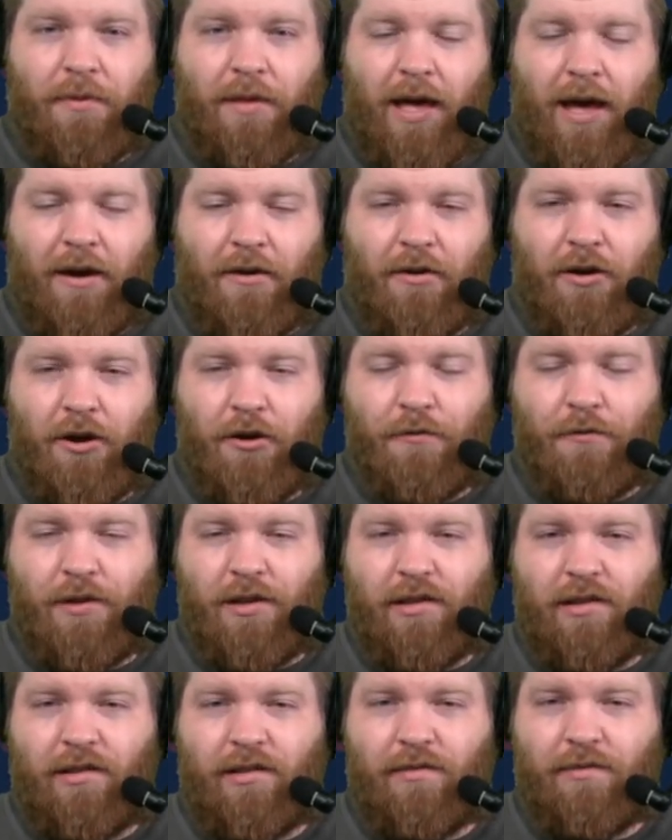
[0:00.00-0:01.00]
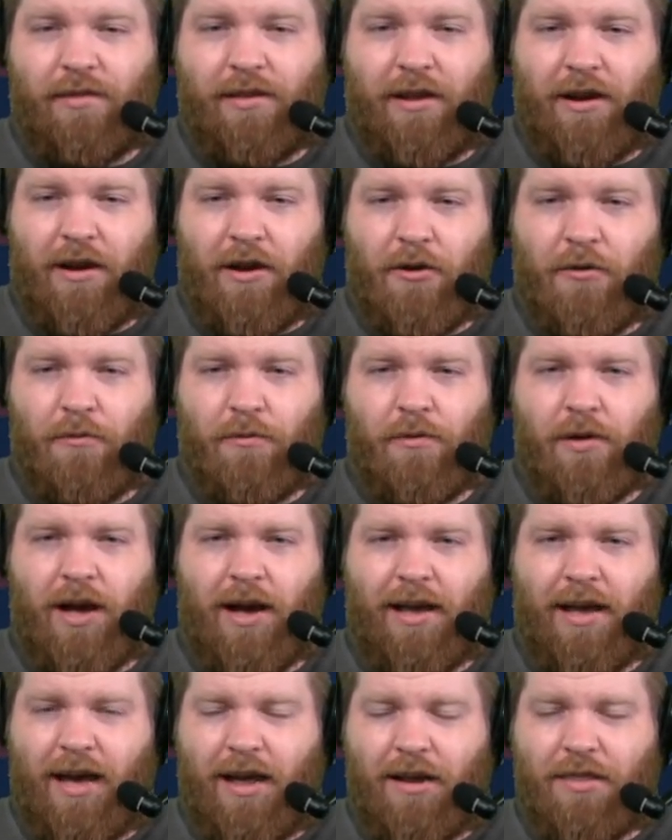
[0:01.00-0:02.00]
I don't know if he, you know,
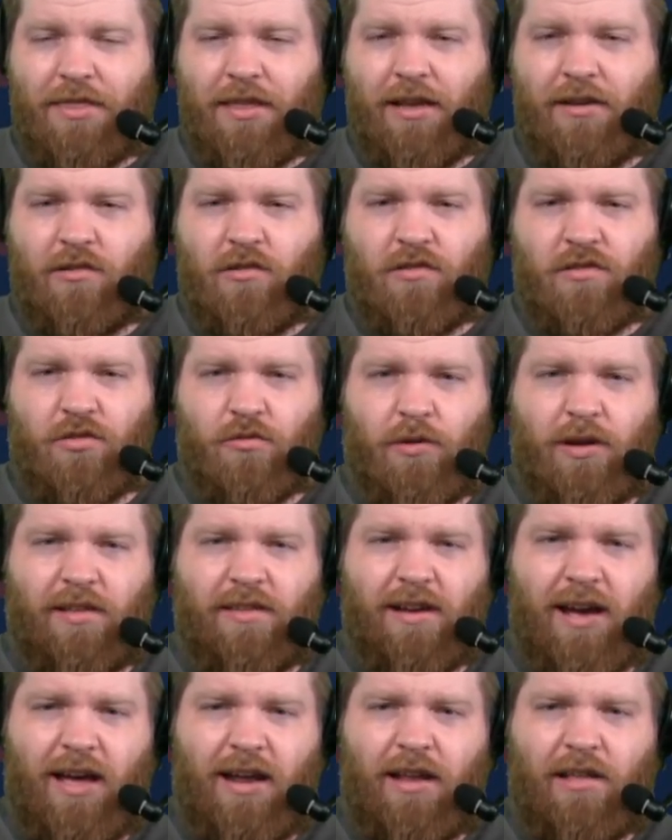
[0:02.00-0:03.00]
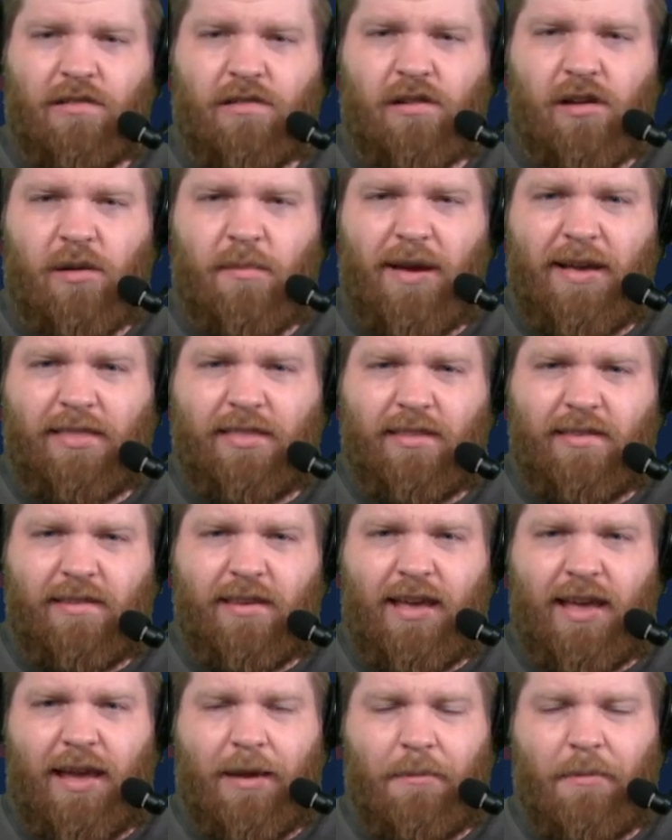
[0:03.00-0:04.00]
I kind of think just three tight ends are going to make the
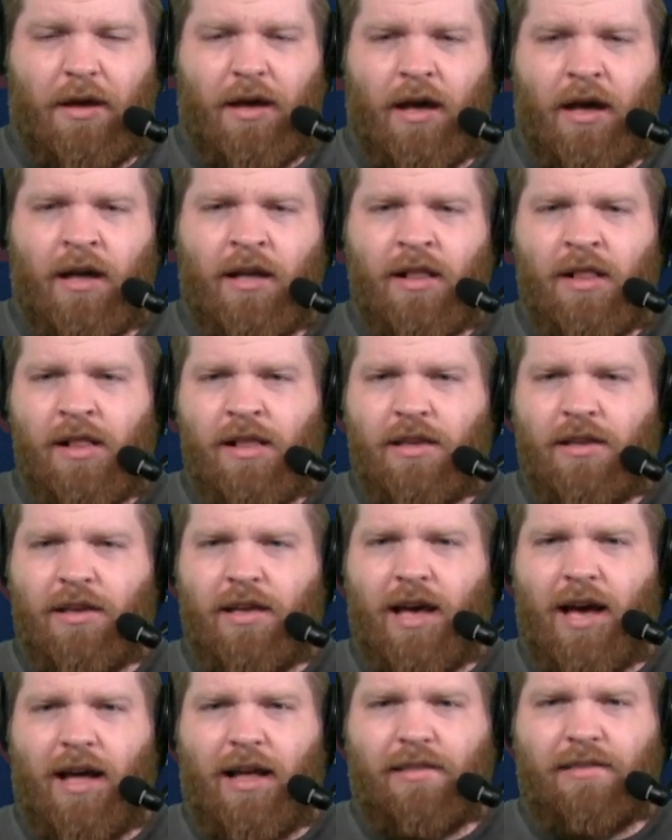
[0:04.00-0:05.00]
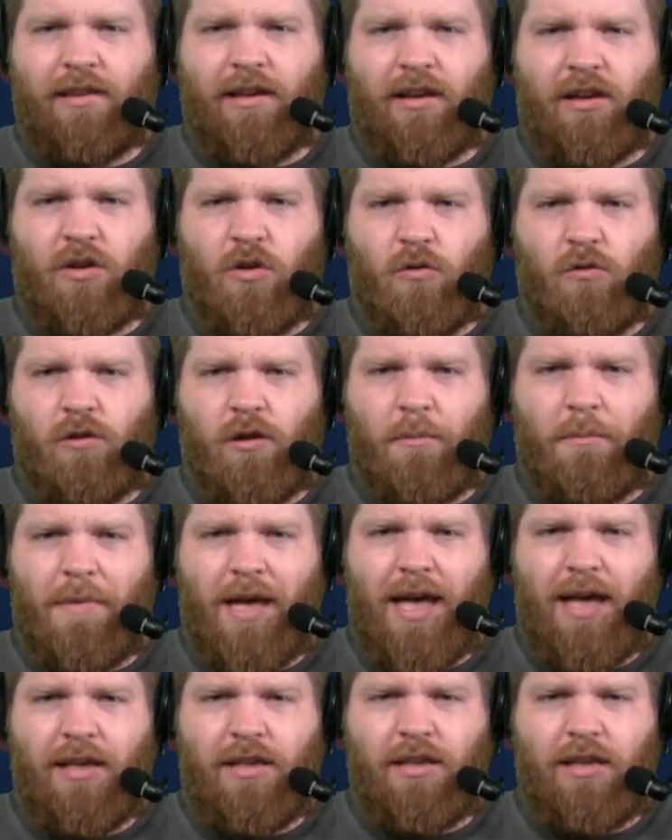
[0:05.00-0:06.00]
team. You got Cole
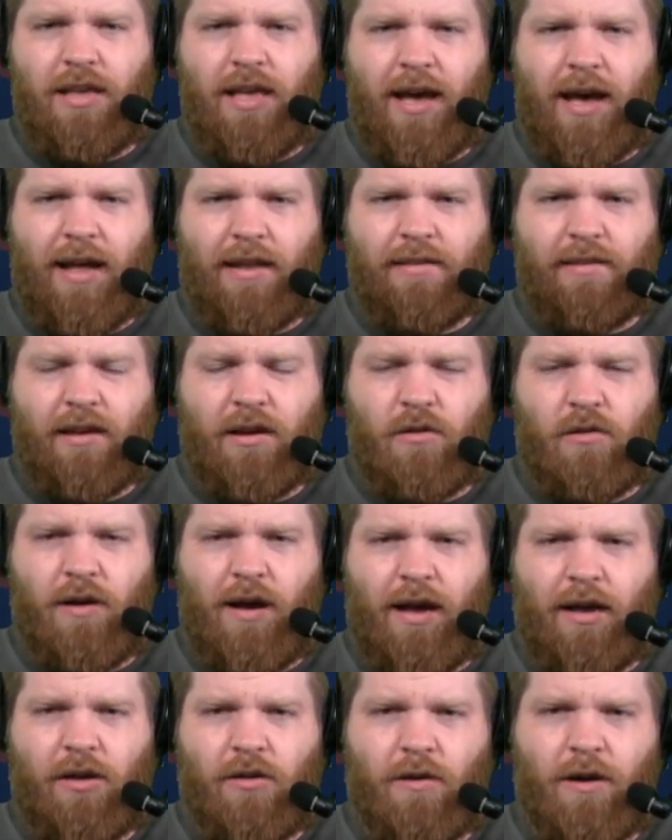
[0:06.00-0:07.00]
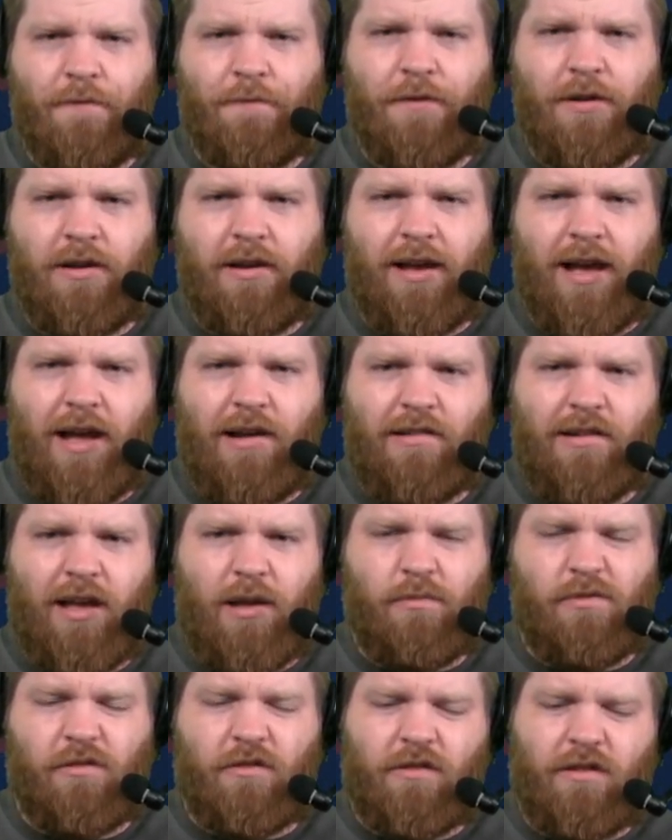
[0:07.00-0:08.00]
Kmet, you got Ryan Griffin, you got
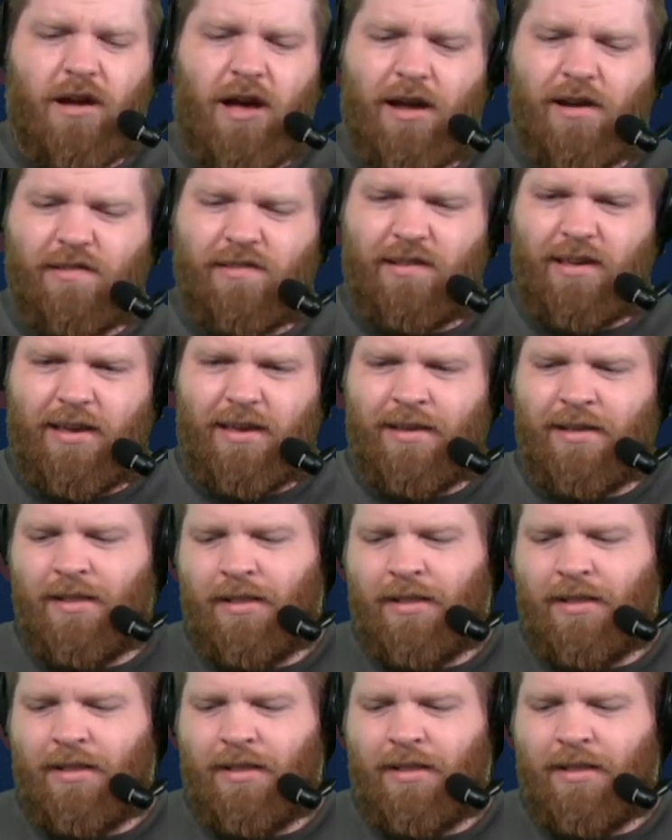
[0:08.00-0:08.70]
James O'Shaughnessy.